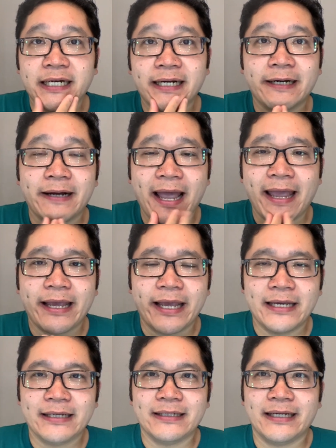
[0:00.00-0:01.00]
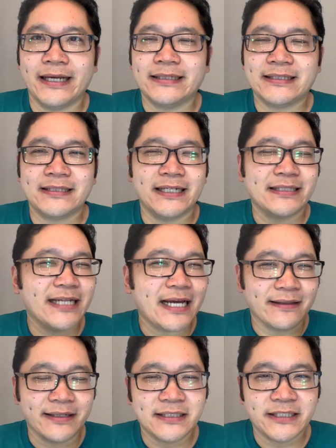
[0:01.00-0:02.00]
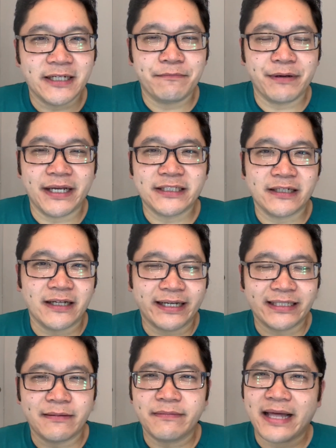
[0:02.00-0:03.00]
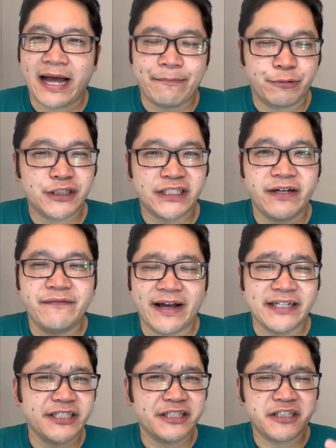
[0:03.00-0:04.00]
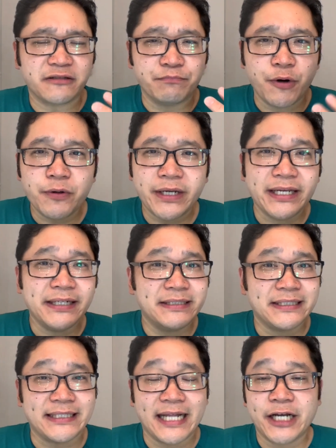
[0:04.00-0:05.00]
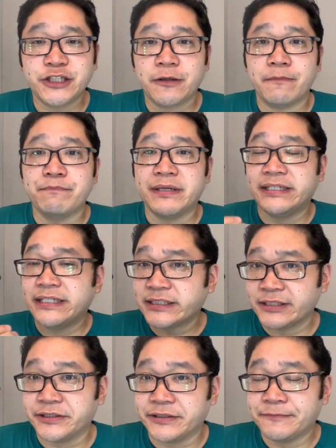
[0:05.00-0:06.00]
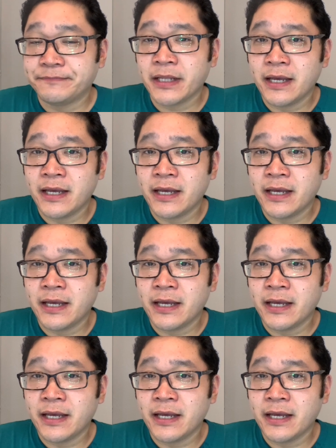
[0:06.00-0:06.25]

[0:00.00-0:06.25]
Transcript: it's not listed, but it's something that I perceive as smoky slash medicinal.